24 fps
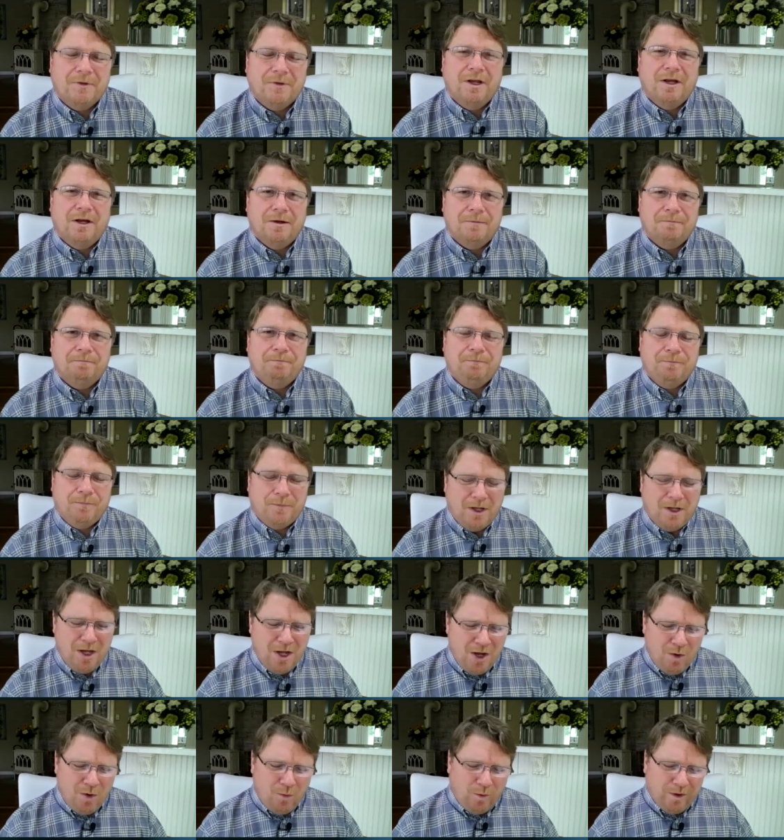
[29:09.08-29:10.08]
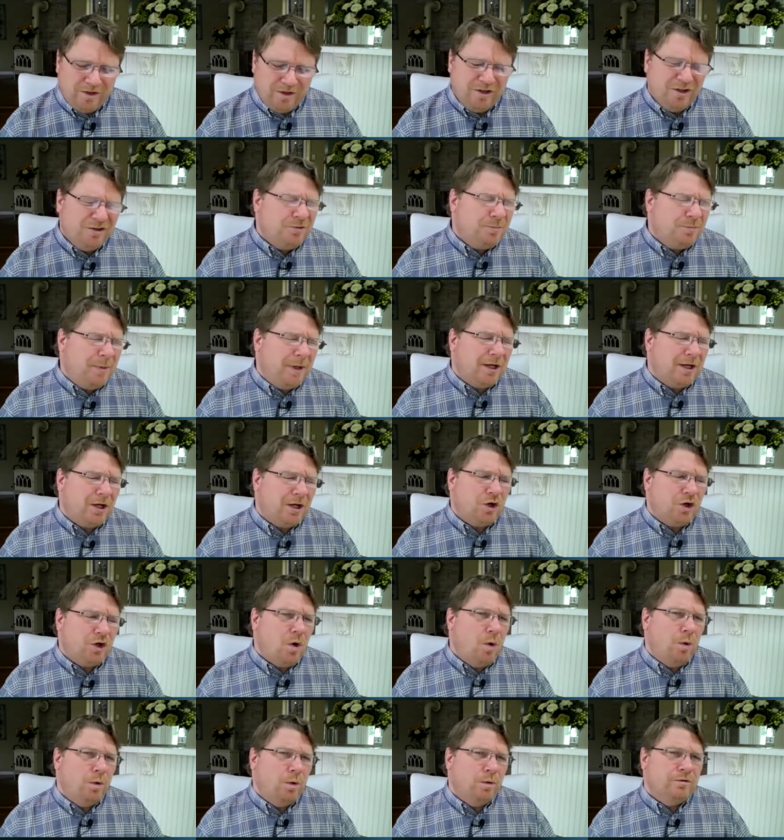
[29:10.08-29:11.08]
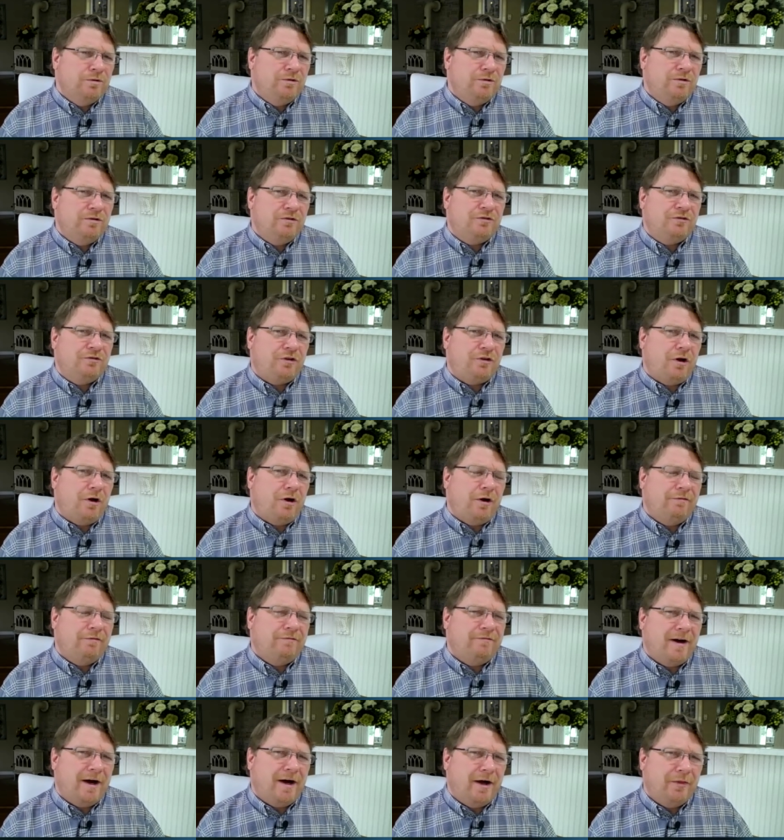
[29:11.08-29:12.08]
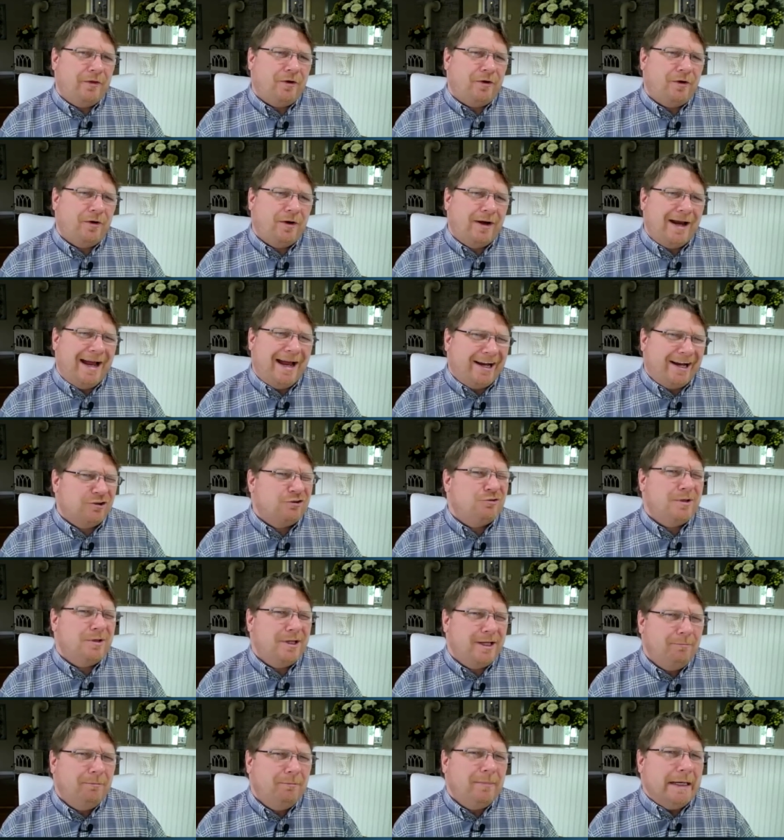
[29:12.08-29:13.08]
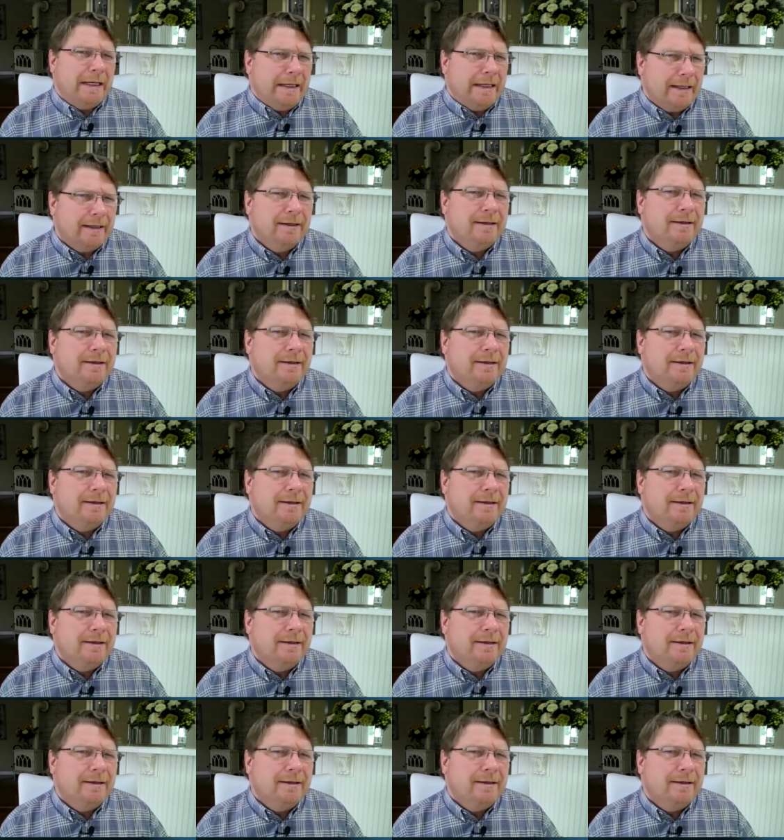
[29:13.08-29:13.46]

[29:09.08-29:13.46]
Yeah. What does being a gold star father actually mean?